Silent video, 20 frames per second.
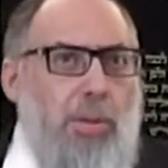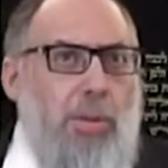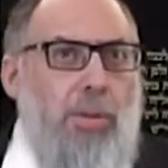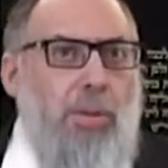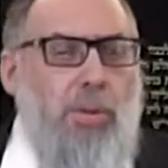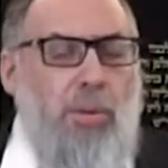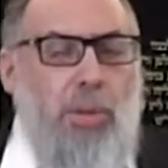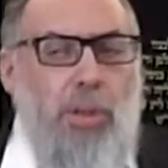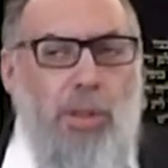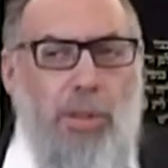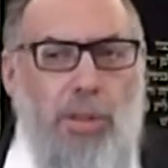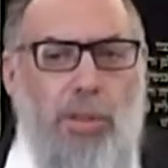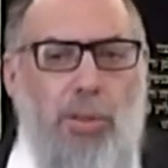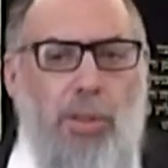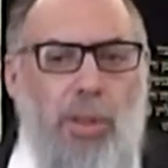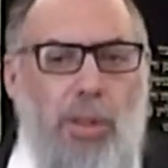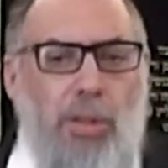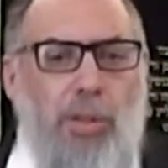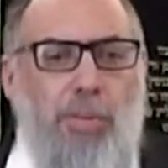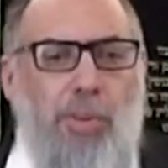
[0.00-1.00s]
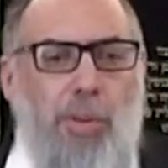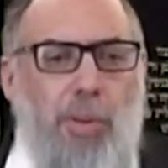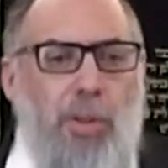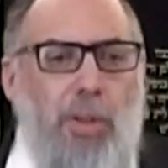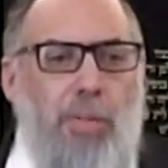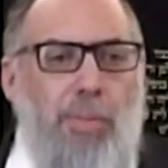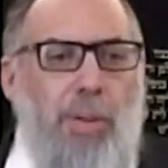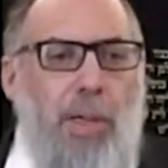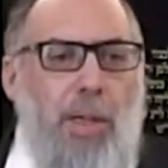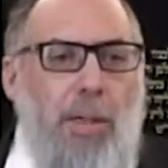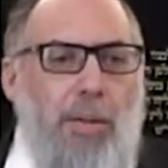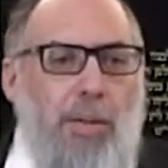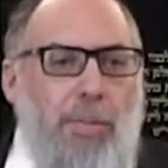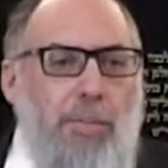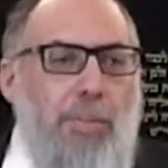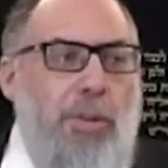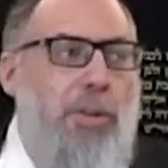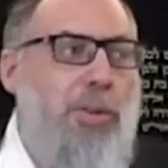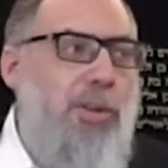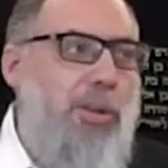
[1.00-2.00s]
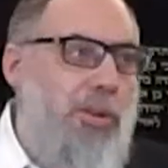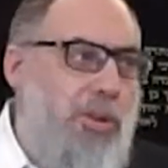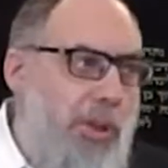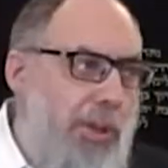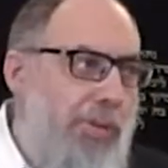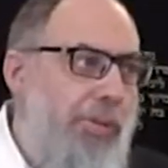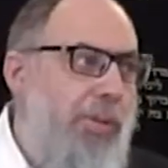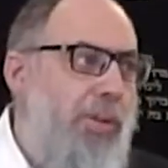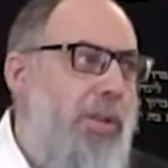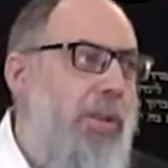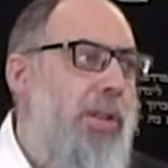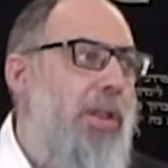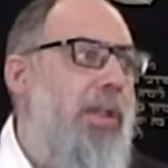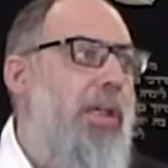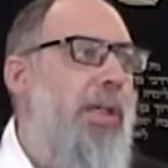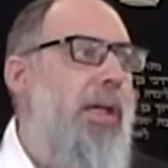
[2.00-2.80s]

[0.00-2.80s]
Luchos that are spoken about in Mishnah Torah